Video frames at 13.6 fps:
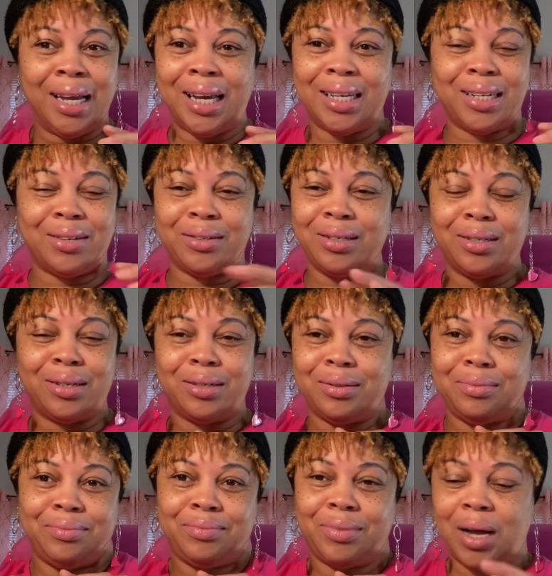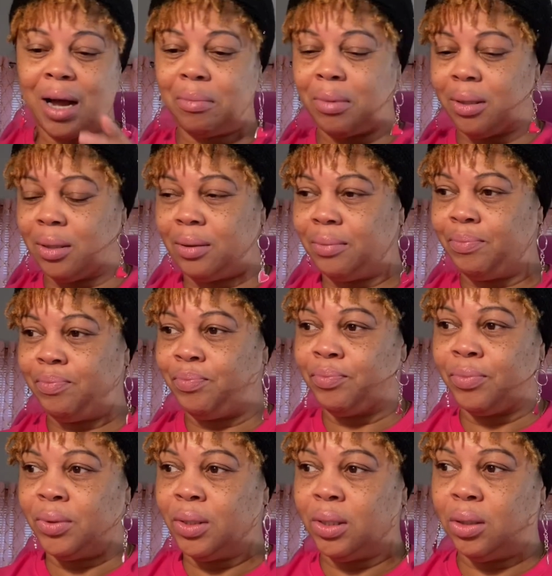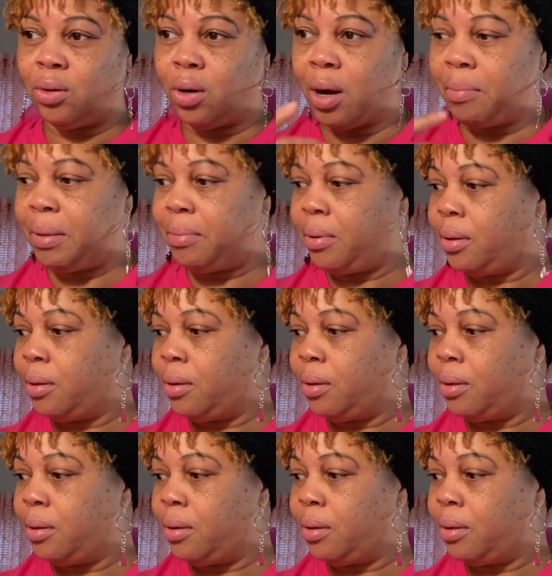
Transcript: You don't, you know, I'm, you know, I be,